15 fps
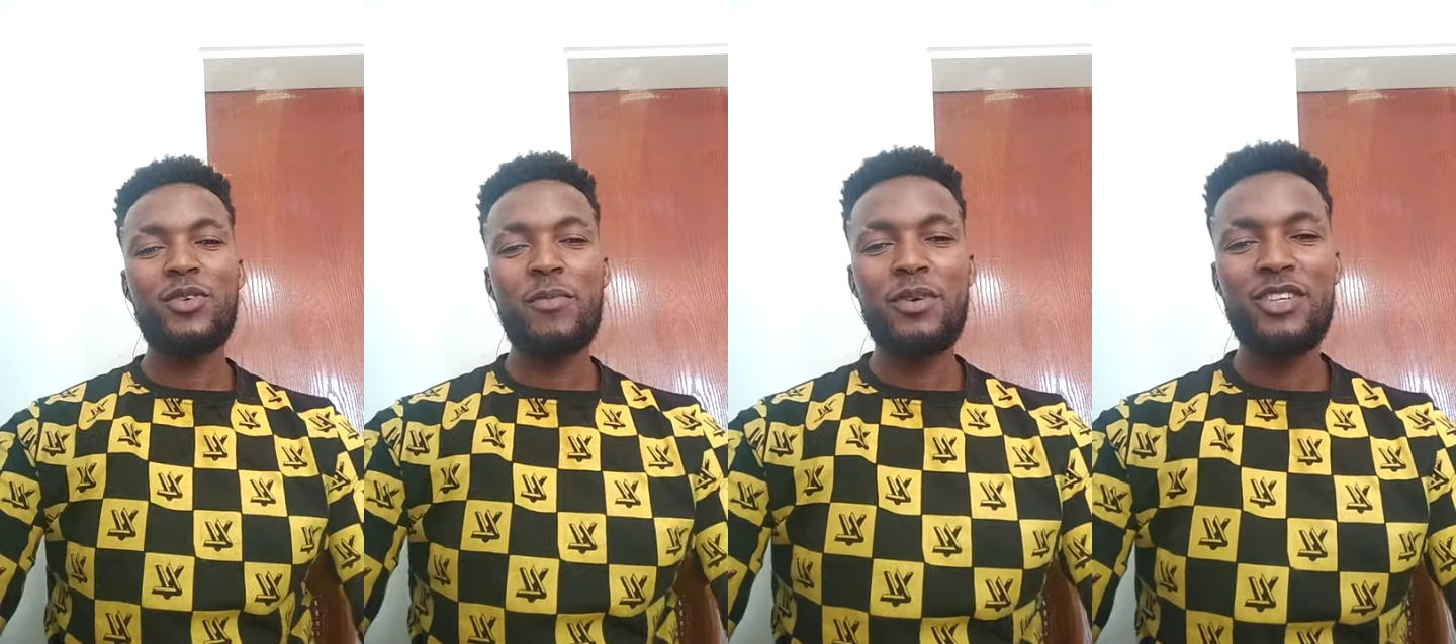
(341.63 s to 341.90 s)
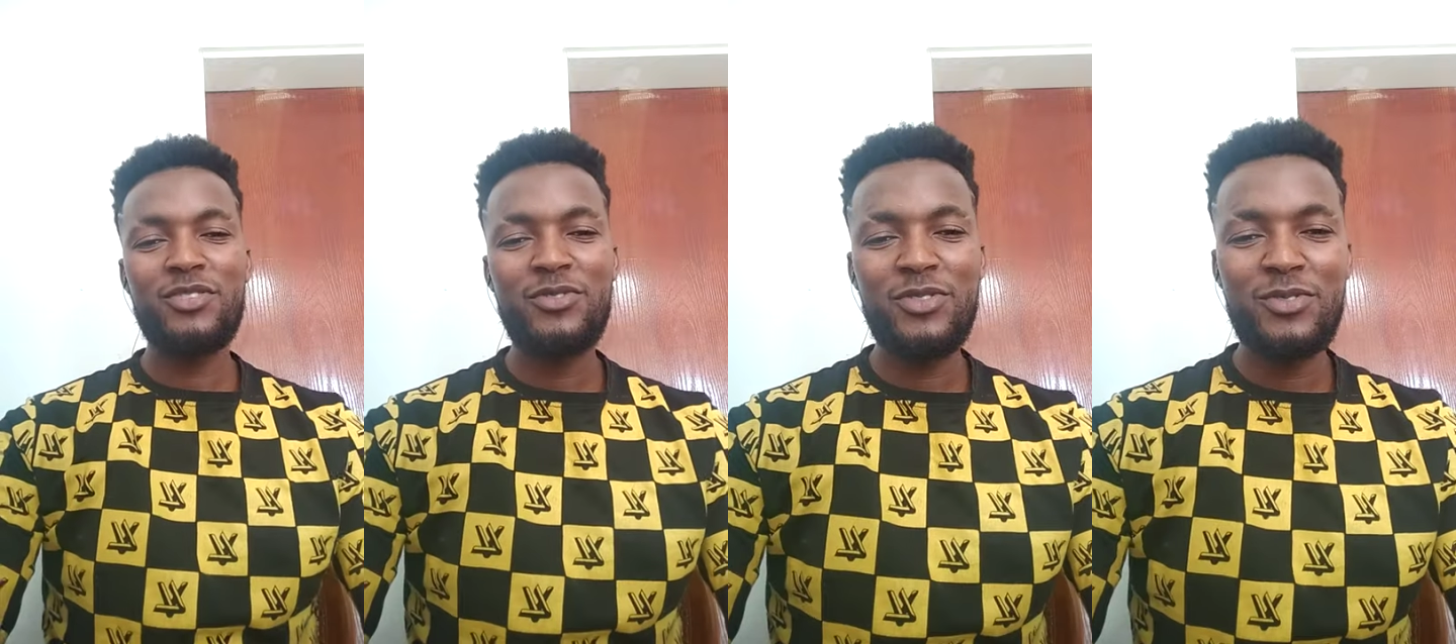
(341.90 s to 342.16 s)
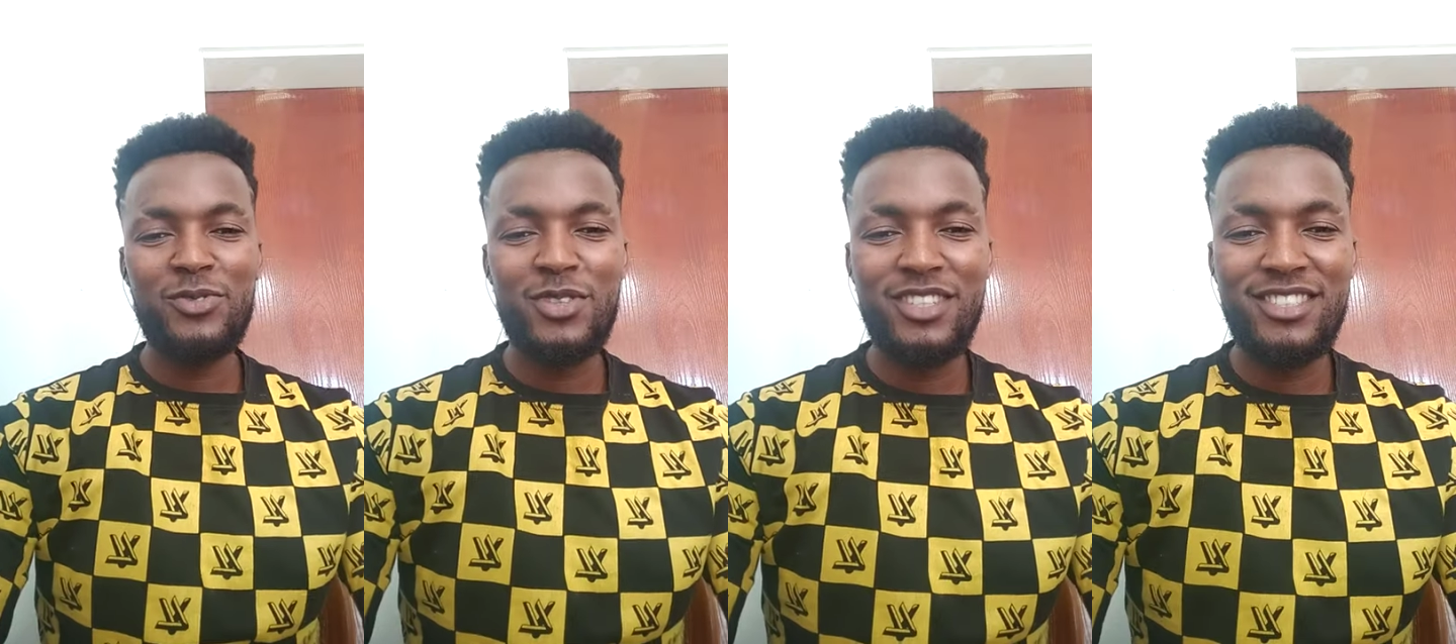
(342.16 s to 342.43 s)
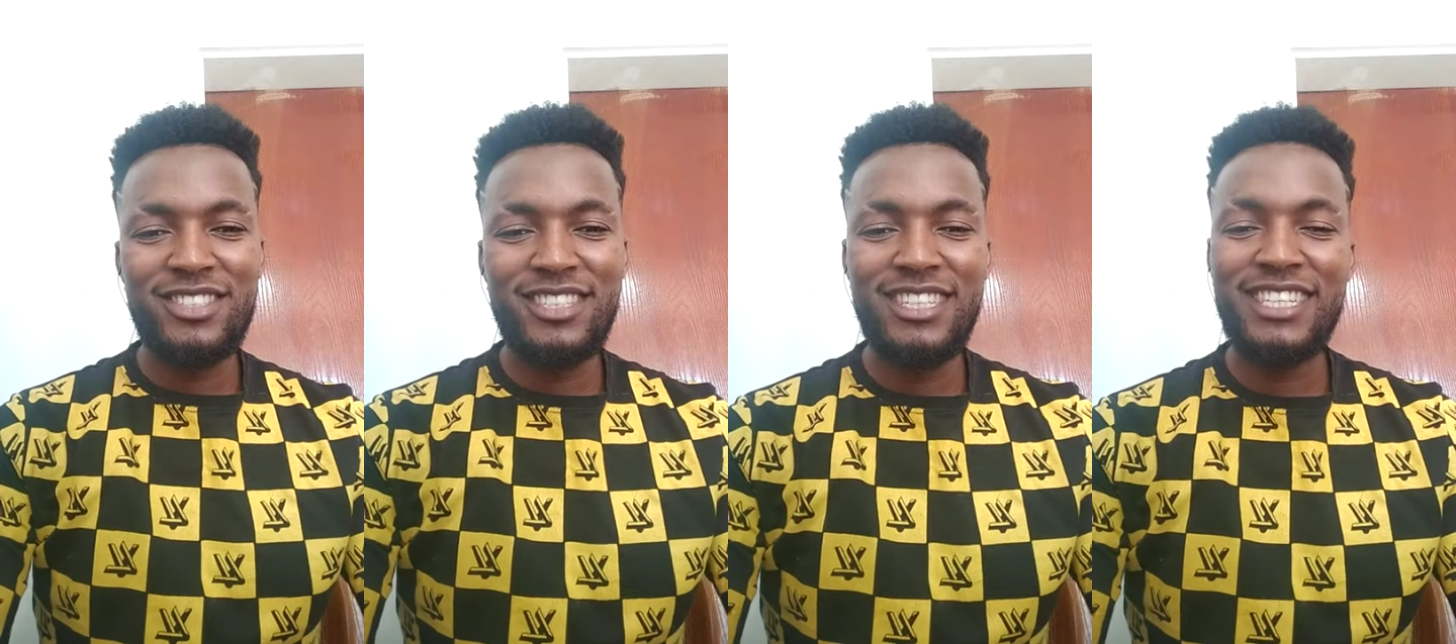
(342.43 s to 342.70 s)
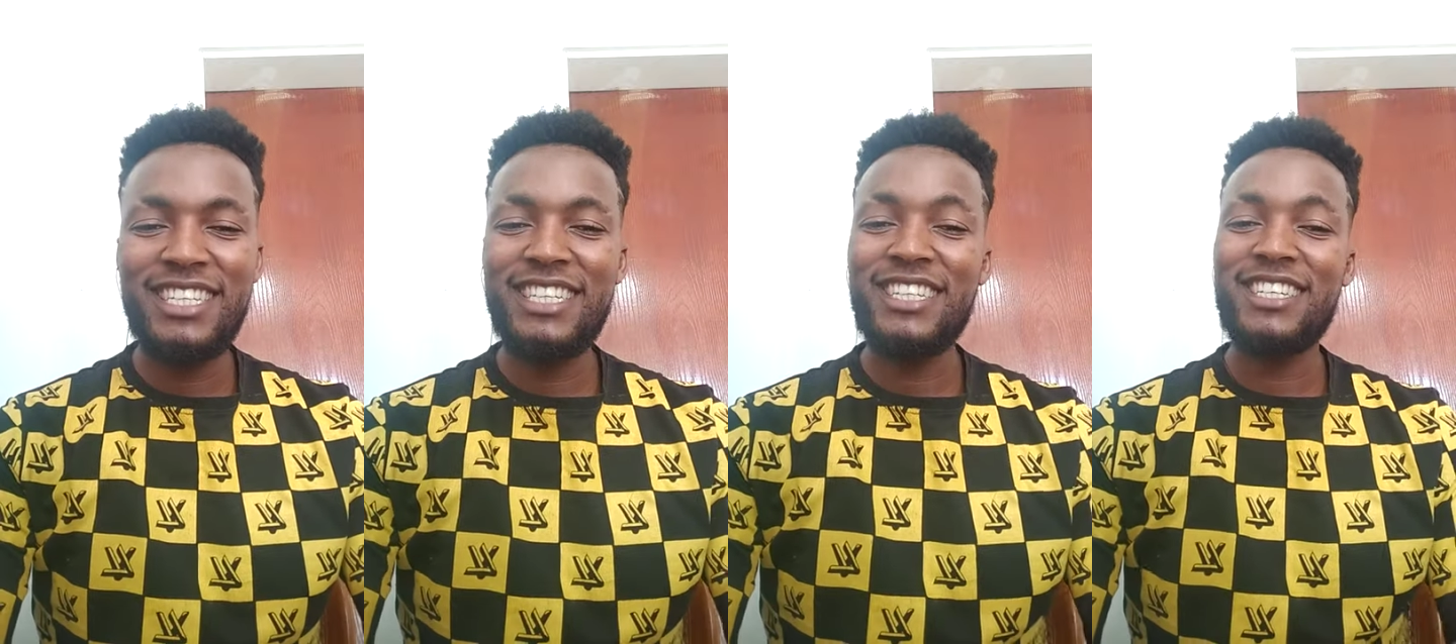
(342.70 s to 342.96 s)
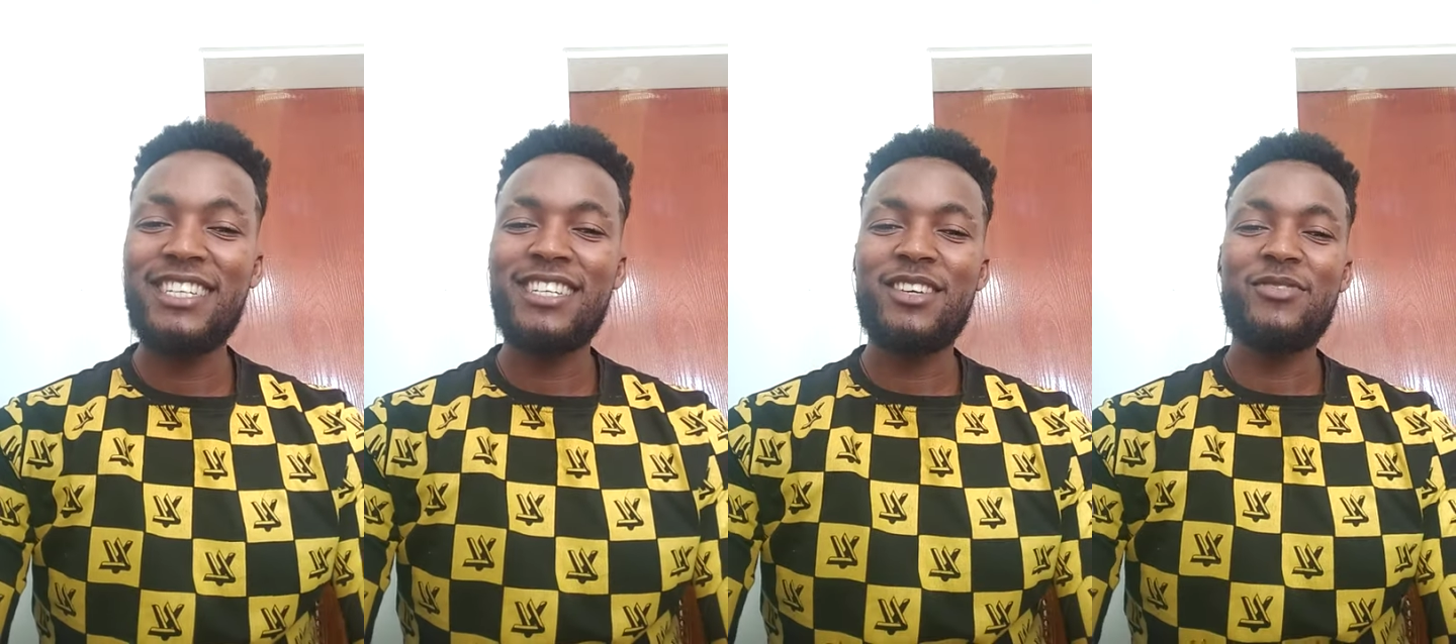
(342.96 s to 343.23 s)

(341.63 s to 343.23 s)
so much for watching.